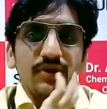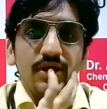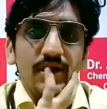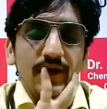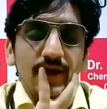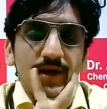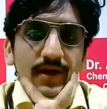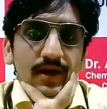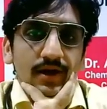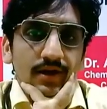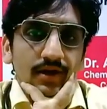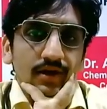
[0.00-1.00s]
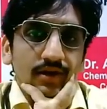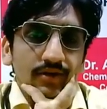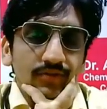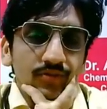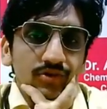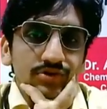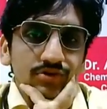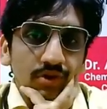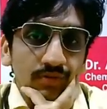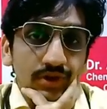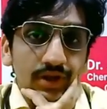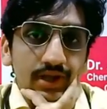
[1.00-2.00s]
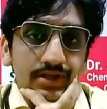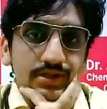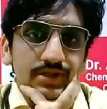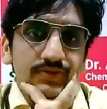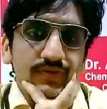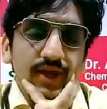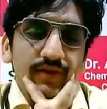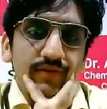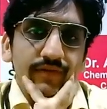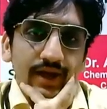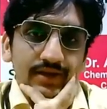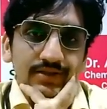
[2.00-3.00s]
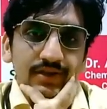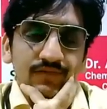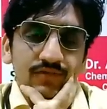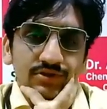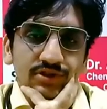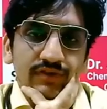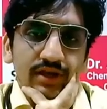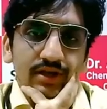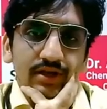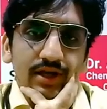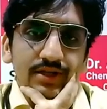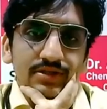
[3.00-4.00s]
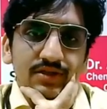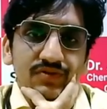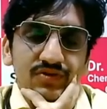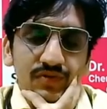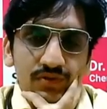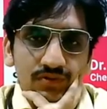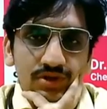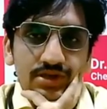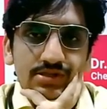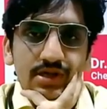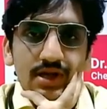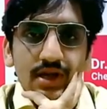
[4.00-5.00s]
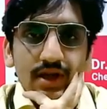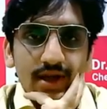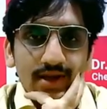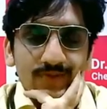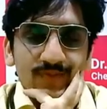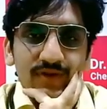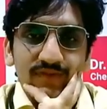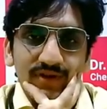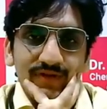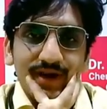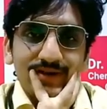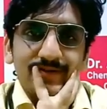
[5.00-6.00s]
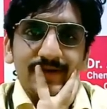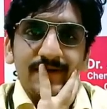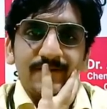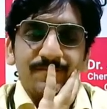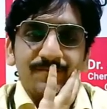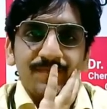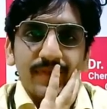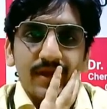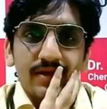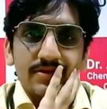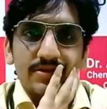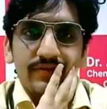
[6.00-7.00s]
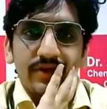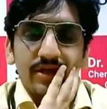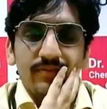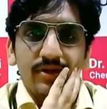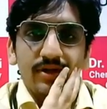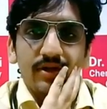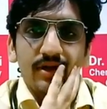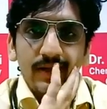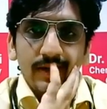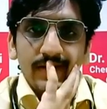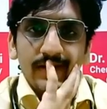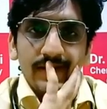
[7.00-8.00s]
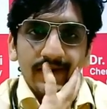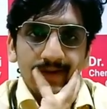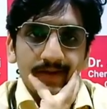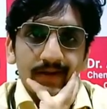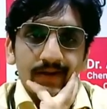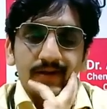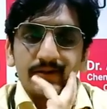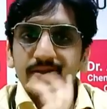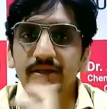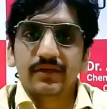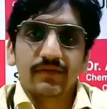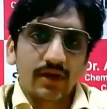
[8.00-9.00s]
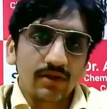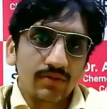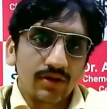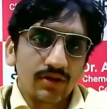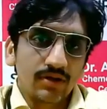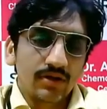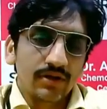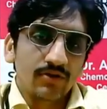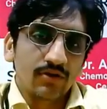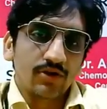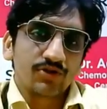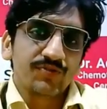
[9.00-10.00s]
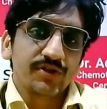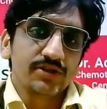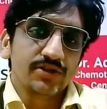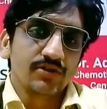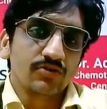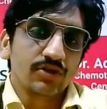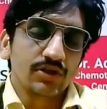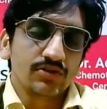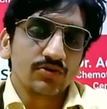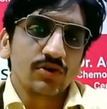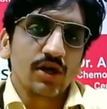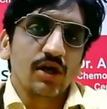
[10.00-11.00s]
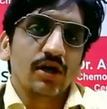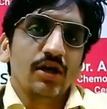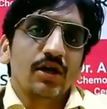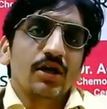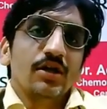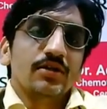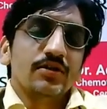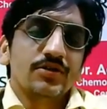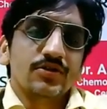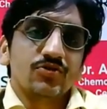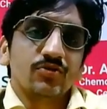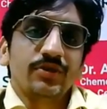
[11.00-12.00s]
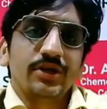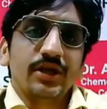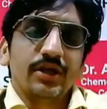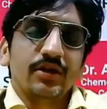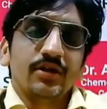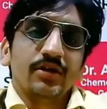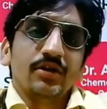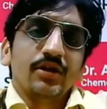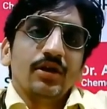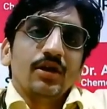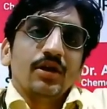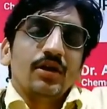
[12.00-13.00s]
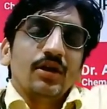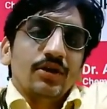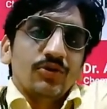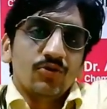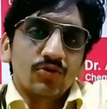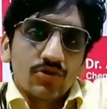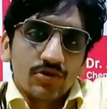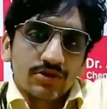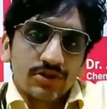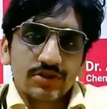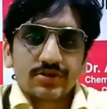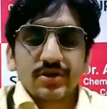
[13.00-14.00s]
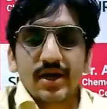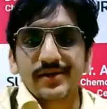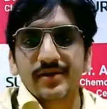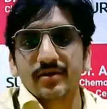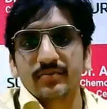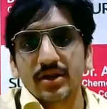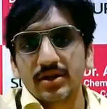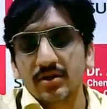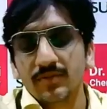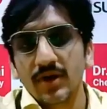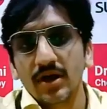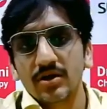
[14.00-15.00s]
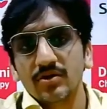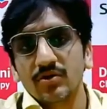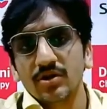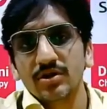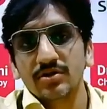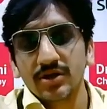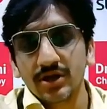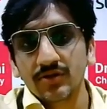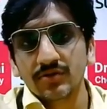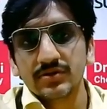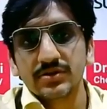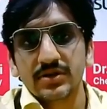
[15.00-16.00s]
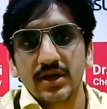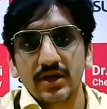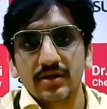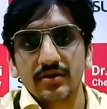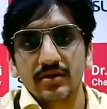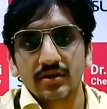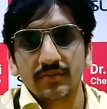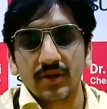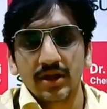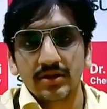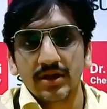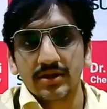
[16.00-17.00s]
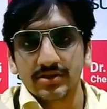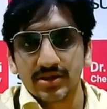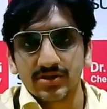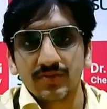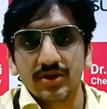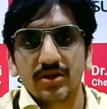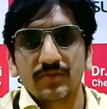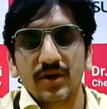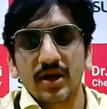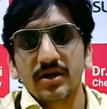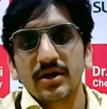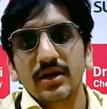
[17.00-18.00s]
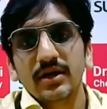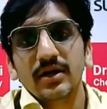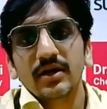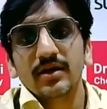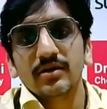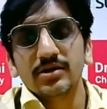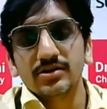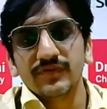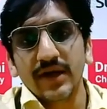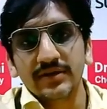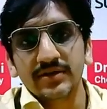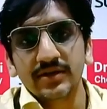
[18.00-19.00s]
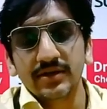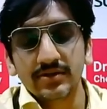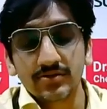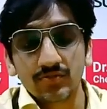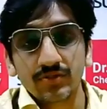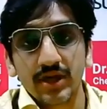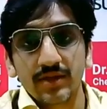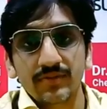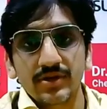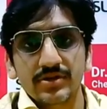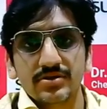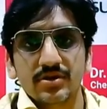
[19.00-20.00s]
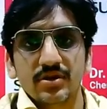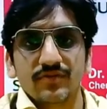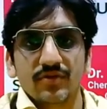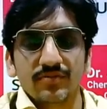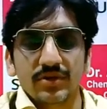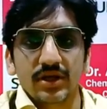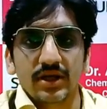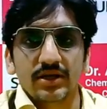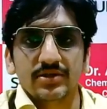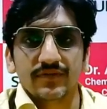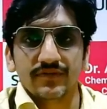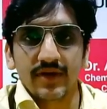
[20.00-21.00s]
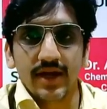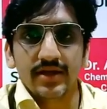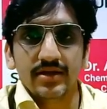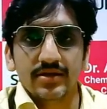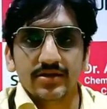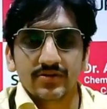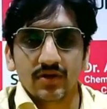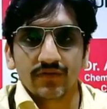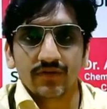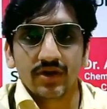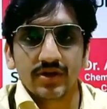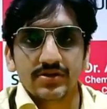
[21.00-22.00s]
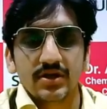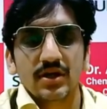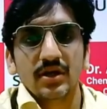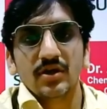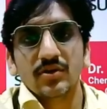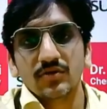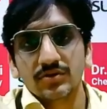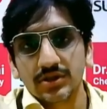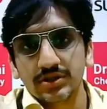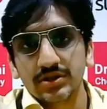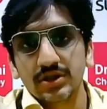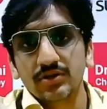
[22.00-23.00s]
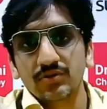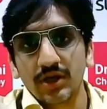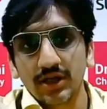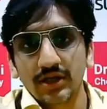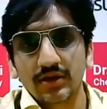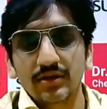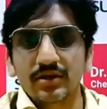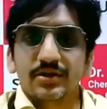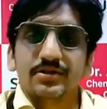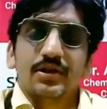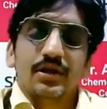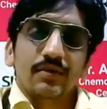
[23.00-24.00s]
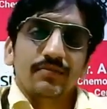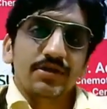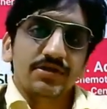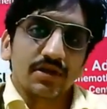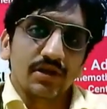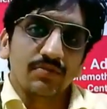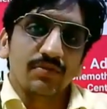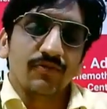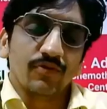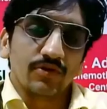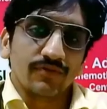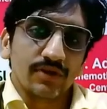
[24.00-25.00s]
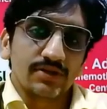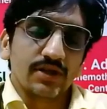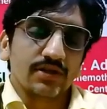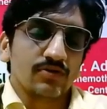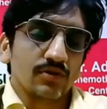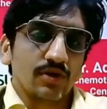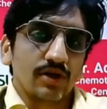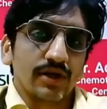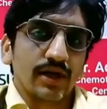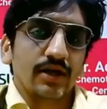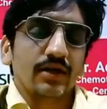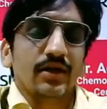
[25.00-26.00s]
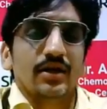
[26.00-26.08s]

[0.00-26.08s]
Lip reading: We most common cancers. We have a vaccine for cervical cancer, which is known as HPV vaccine. It is available in easily available in all hospitals, including Surya. This is to be taken in two doses, either a month apart or in three doses at a month and a 6 month apart. This vaccine is to be administered from the age of 9 years onwards to 16 to 18 years, basically before the first sexual contact.